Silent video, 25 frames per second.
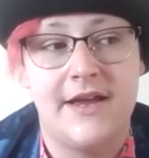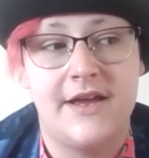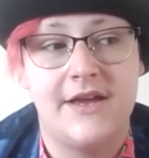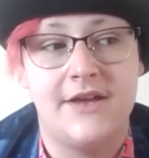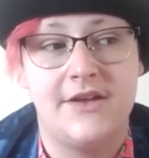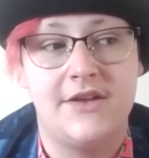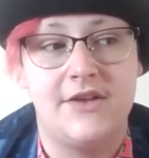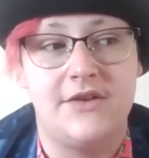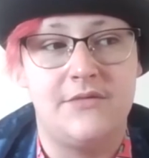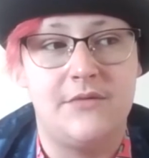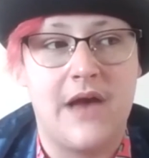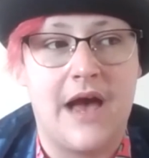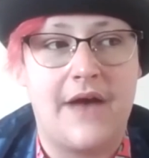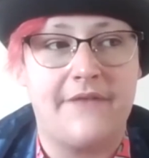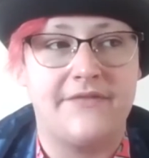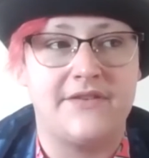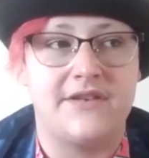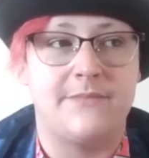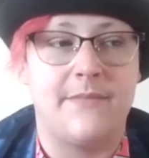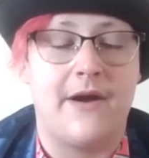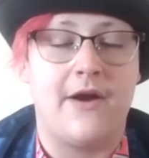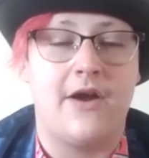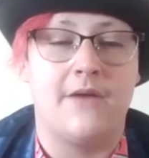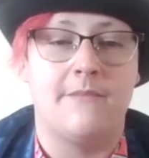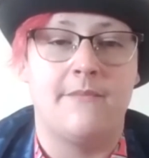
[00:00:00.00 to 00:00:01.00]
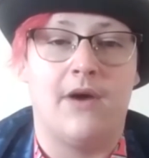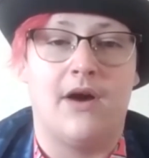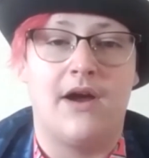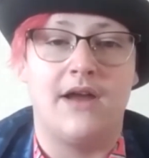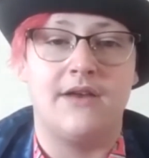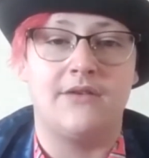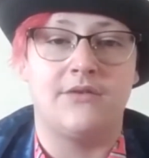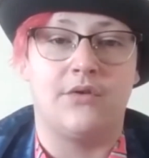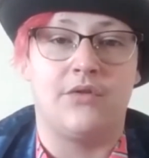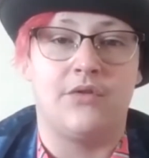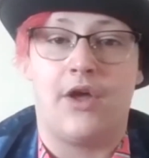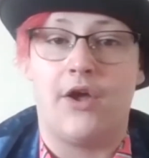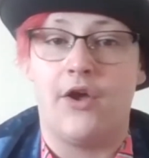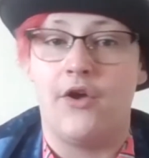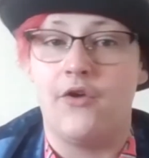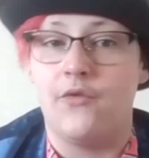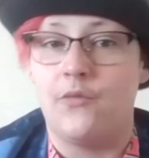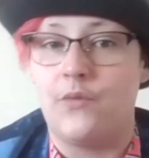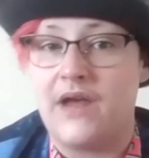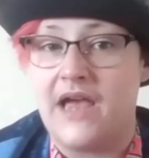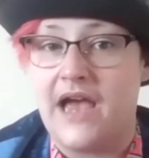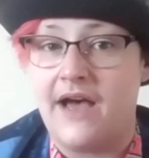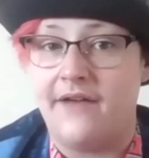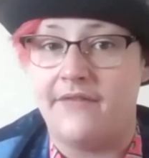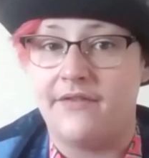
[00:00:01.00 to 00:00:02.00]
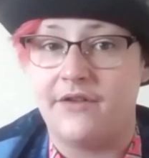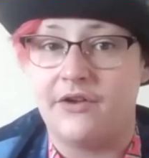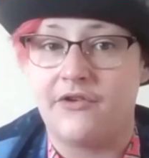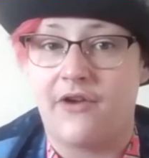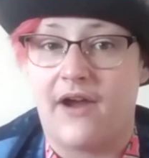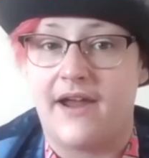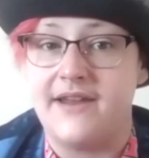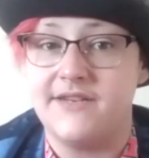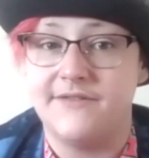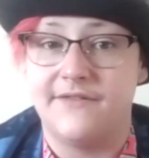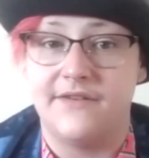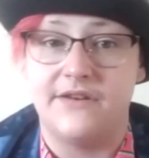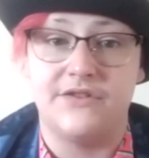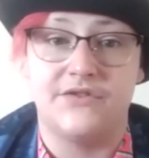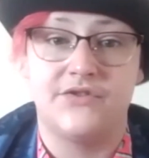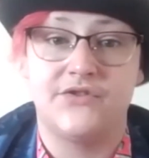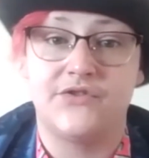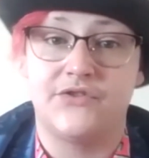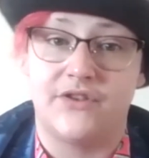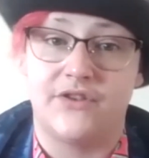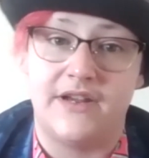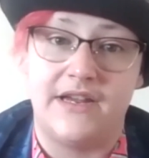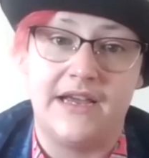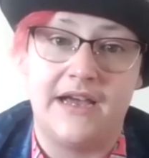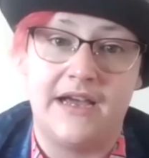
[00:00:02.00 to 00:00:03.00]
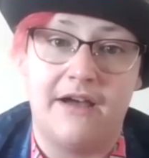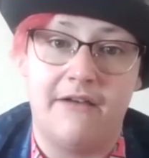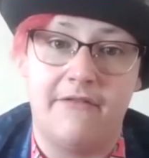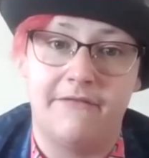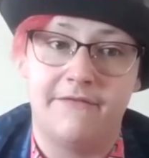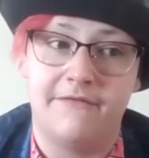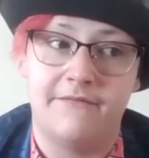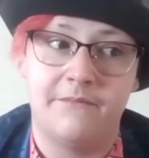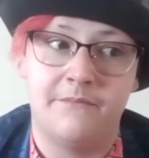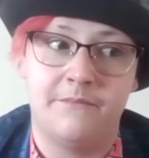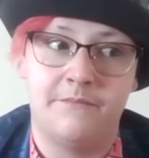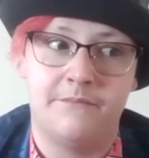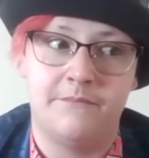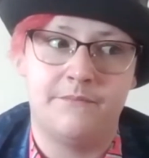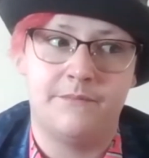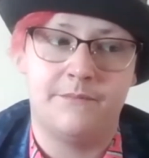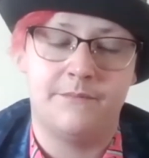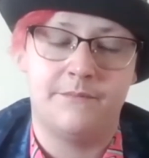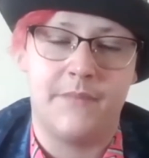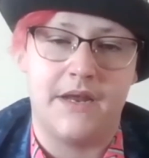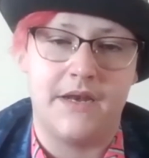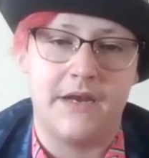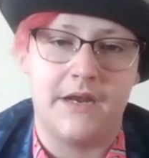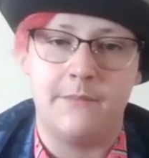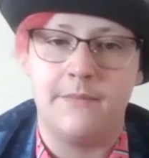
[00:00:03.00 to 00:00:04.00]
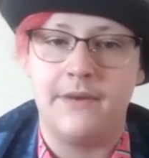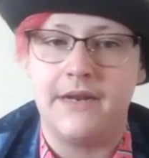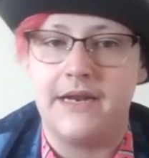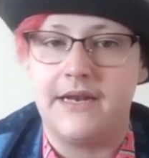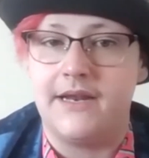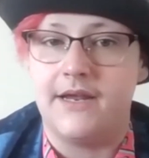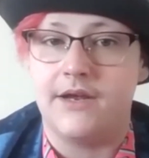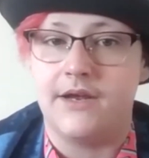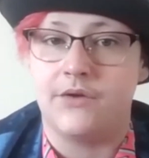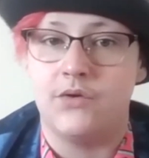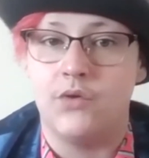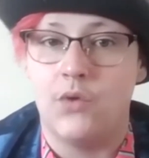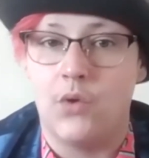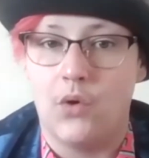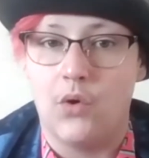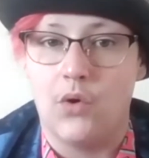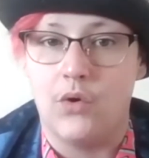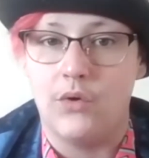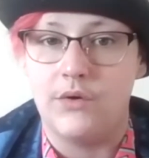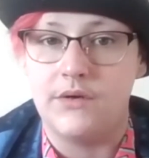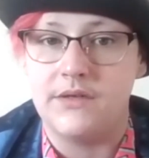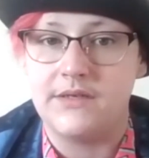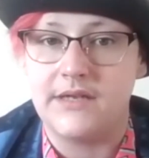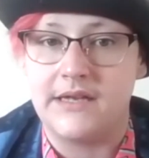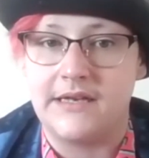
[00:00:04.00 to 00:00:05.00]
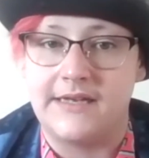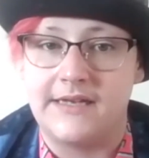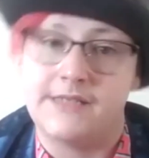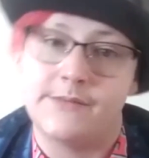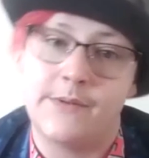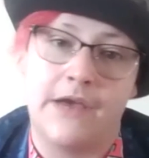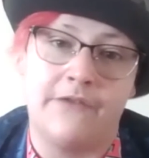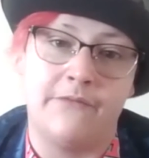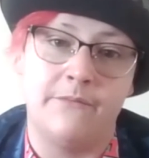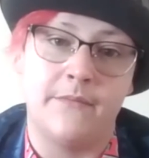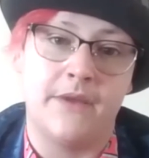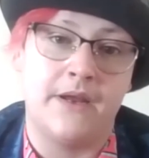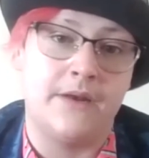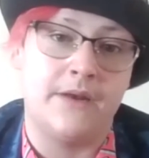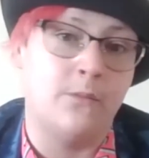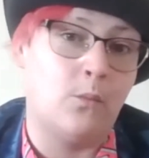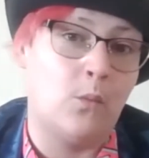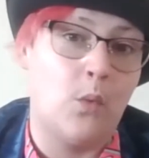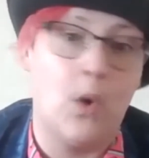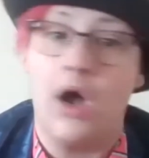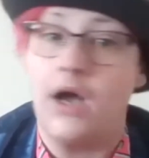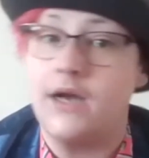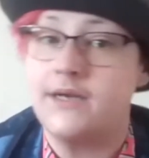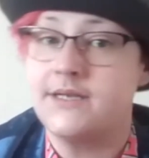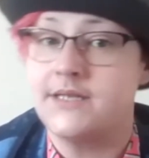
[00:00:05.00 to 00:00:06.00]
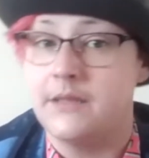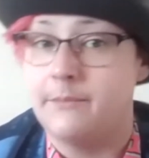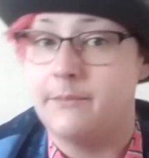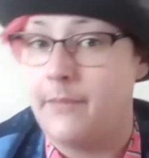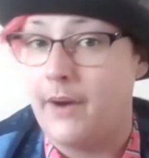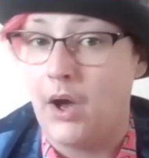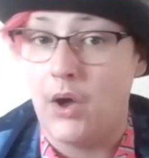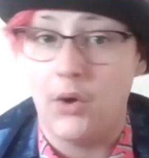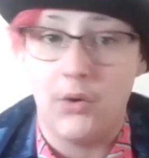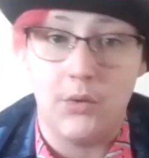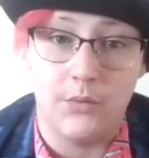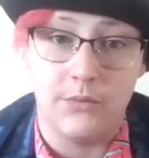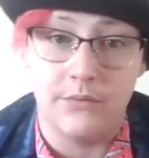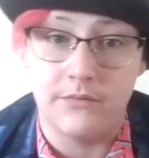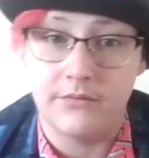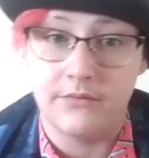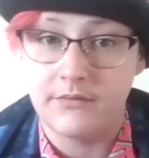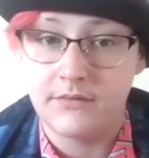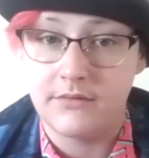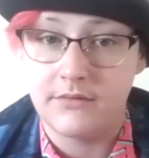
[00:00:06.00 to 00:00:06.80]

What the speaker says: you have to bear in mind, although we at the creative industry have been completely ignored, at least we haven't been worked to the bone.